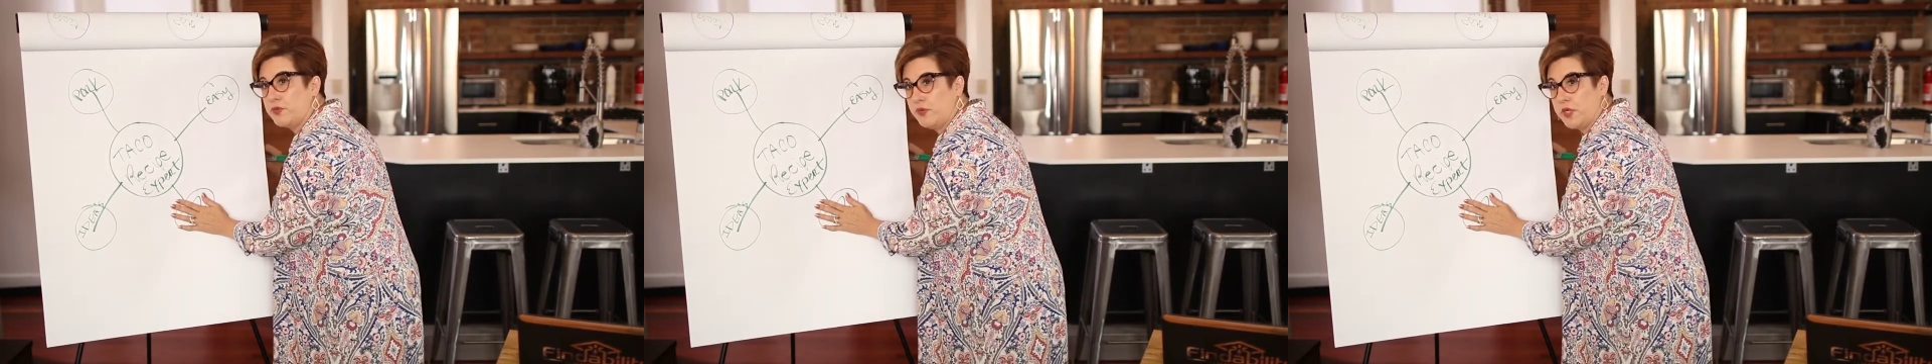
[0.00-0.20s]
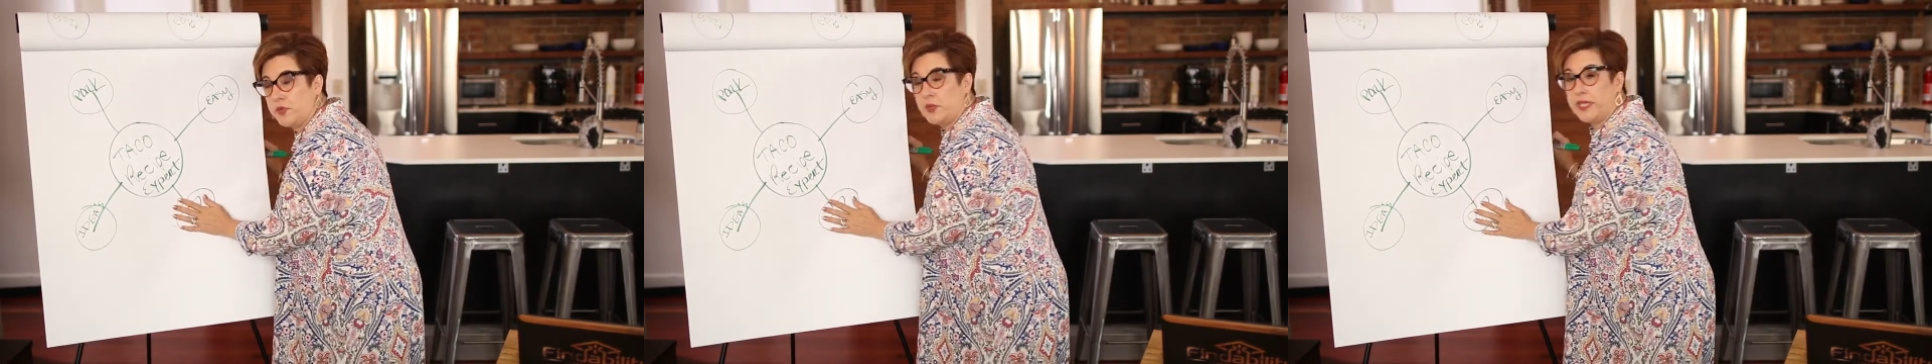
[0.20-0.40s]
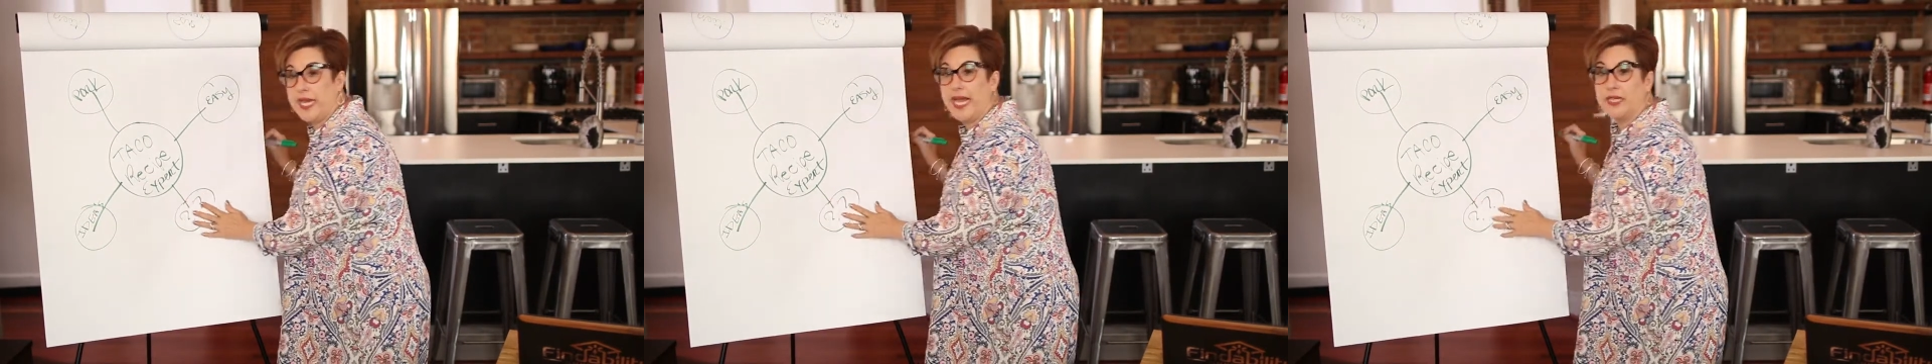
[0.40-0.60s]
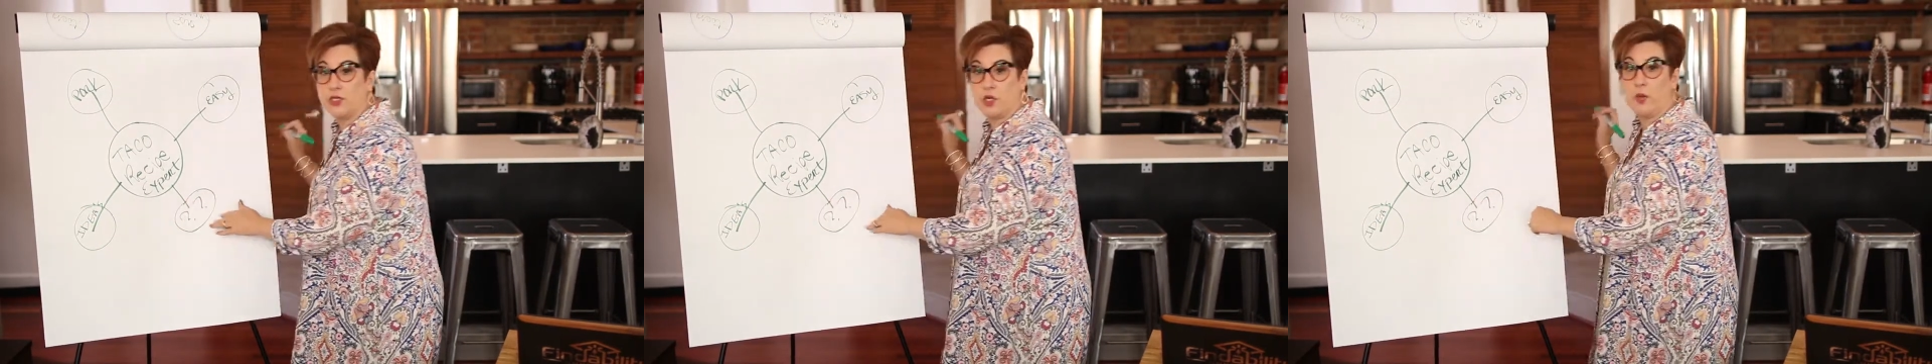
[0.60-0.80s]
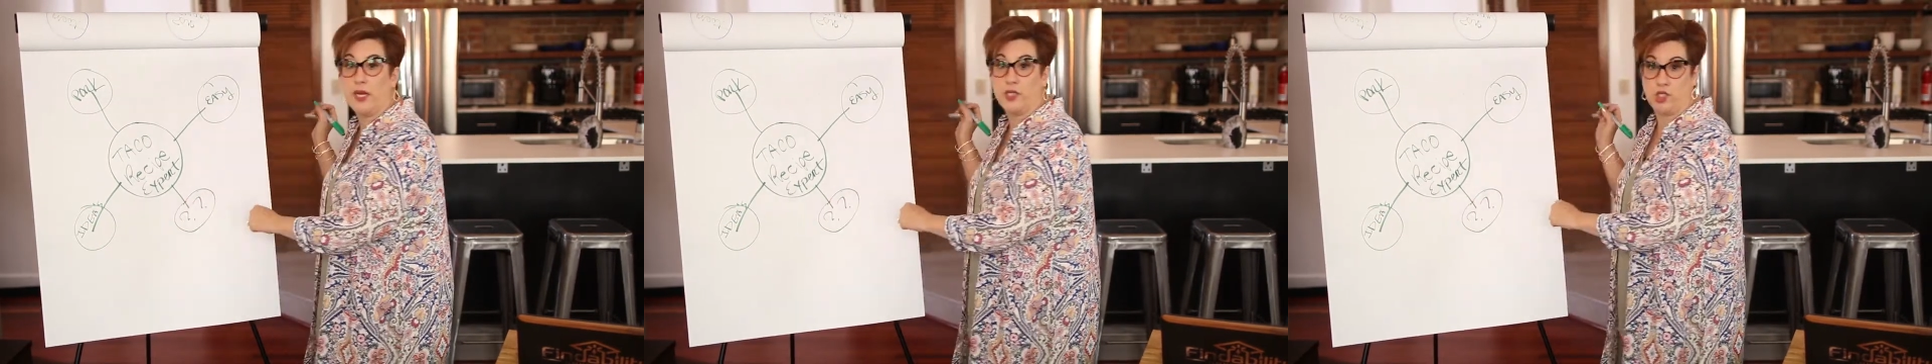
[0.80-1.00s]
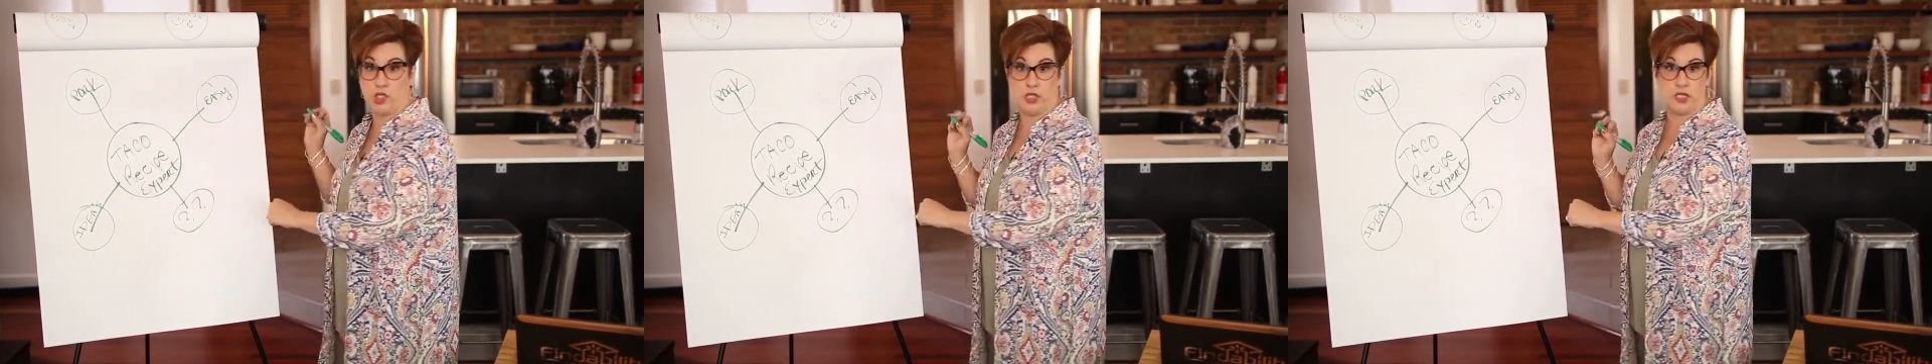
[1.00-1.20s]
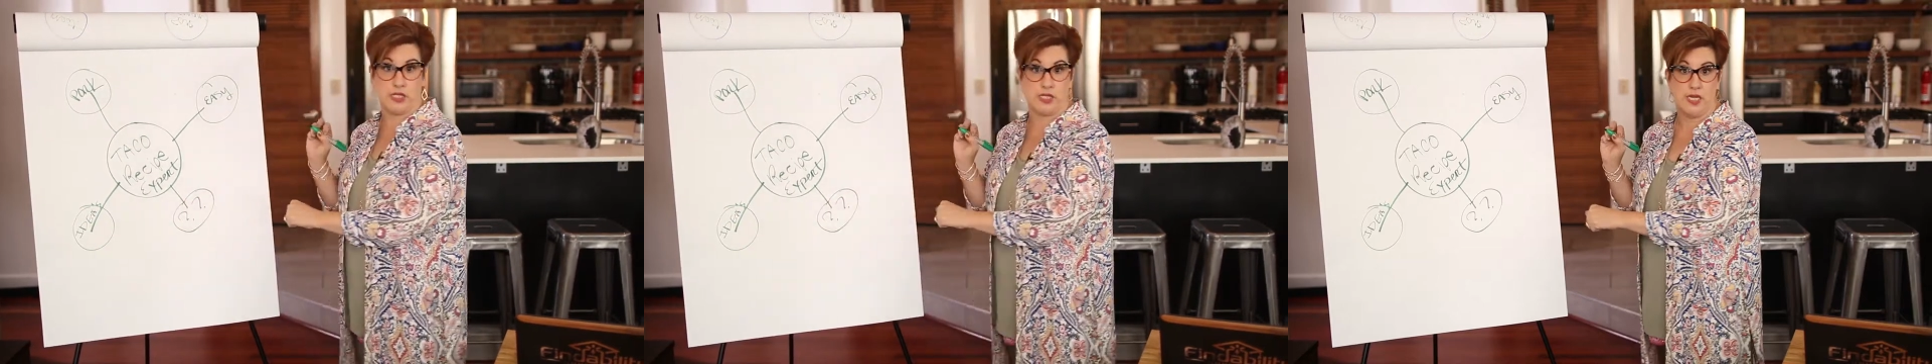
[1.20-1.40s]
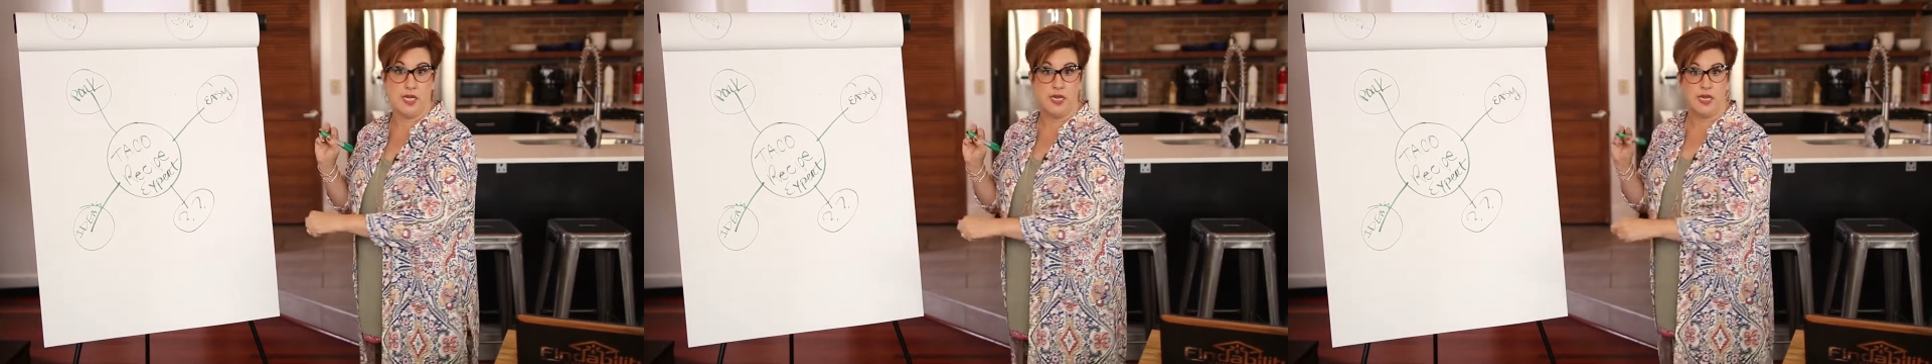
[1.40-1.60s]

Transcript: frequently asked questions.